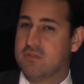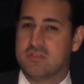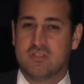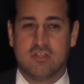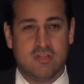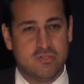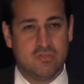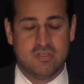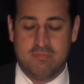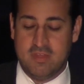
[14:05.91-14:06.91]
This is
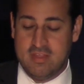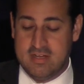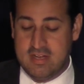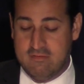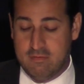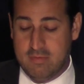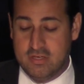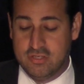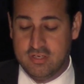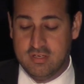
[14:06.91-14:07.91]
also something that David
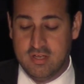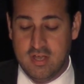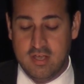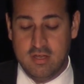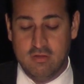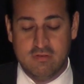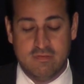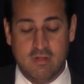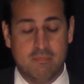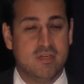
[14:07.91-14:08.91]
mentioned. You know,
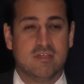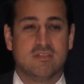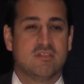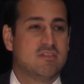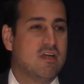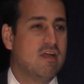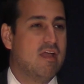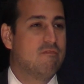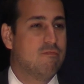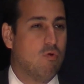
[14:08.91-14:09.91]
development doesn't start
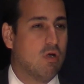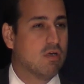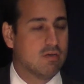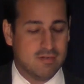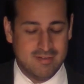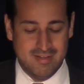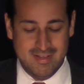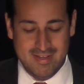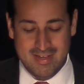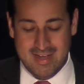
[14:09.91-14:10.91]
at four.
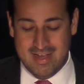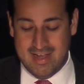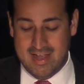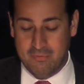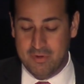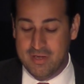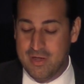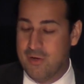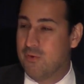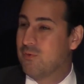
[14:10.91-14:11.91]
Uh, and we
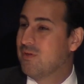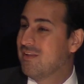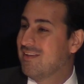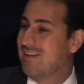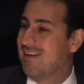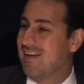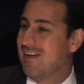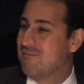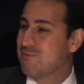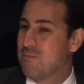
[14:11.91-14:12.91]
know
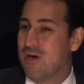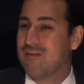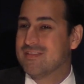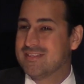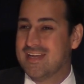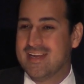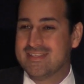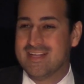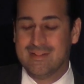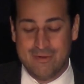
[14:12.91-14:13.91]
uh, from all of the
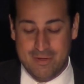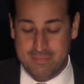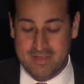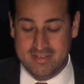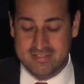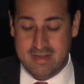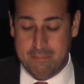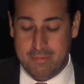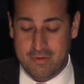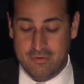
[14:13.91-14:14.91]
science that learning begins
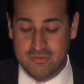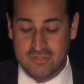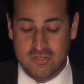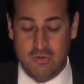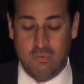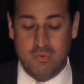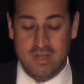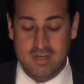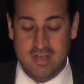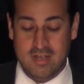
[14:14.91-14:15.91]
at birth. So
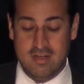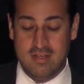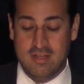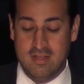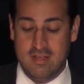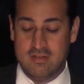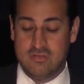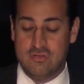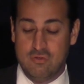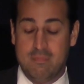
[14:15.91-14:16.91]
we need
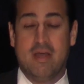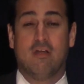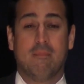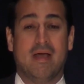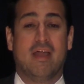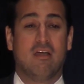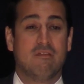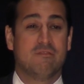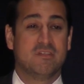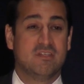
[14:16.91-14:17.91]
to do better by our
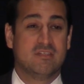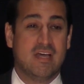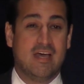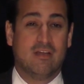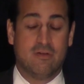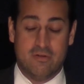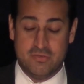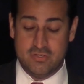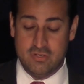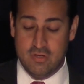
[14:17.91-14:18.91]
infants and
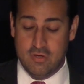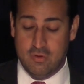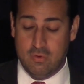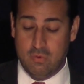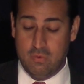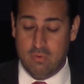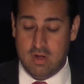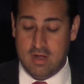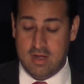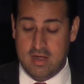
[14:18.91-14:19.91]
toddlers who,
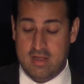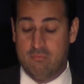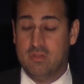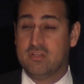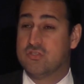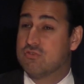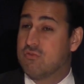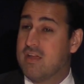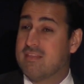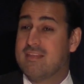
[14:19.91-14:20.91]
uh, and really
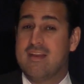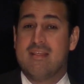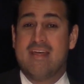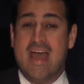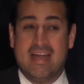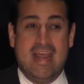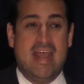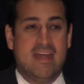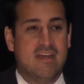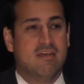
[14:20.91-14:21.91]
strengthen that
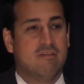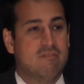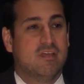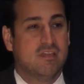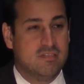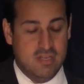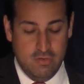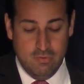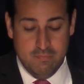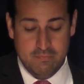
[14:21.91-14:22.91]
end of the
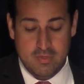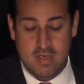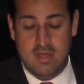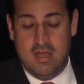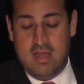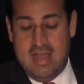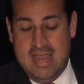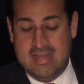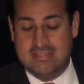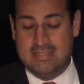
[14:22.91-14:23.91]
continuum uh,
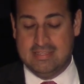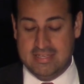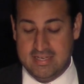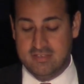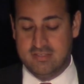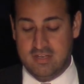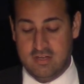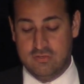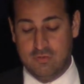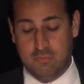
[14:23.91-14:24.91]
as it leads
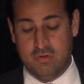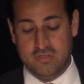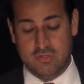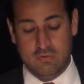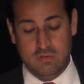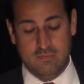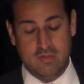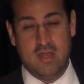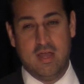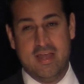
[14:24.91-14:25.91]
into preschool,
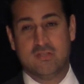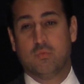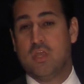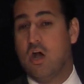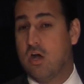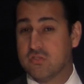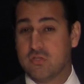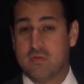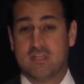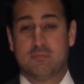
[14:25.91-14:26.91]
uh, as we
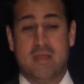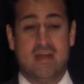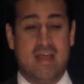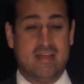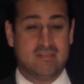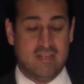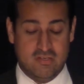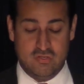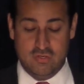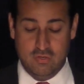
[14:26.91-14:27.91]
also expand
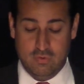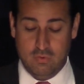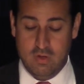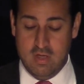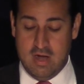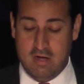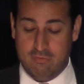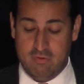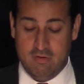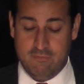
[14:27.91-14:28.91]
access to our
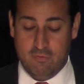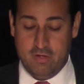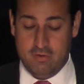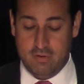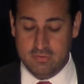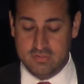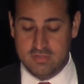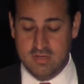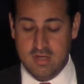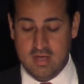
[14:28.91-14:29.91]
three and four year
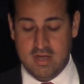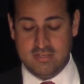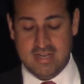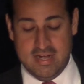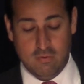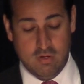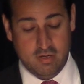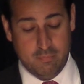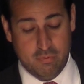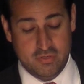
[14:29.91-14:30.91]
olds uh, to high
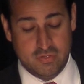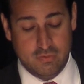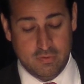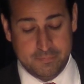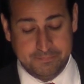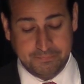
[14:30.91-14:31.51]
quality preschool.